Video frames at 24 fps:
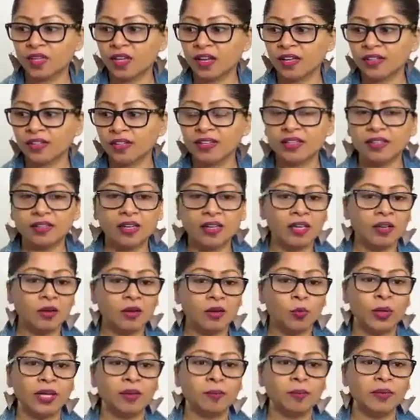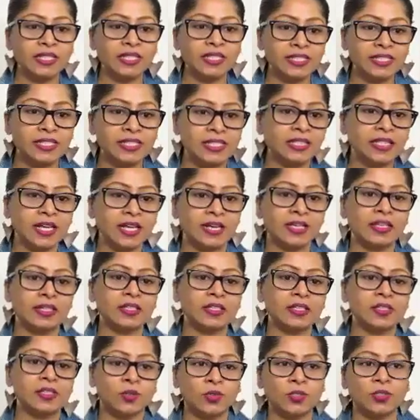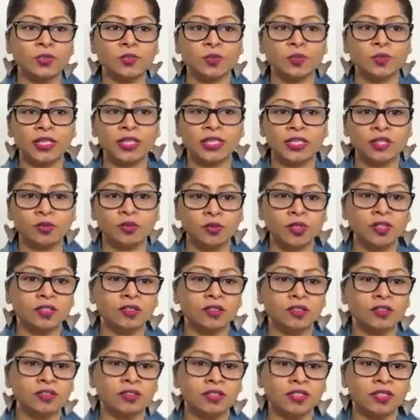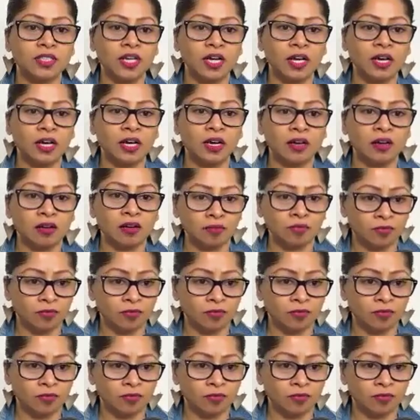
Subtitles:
I think we're missing that in social media world a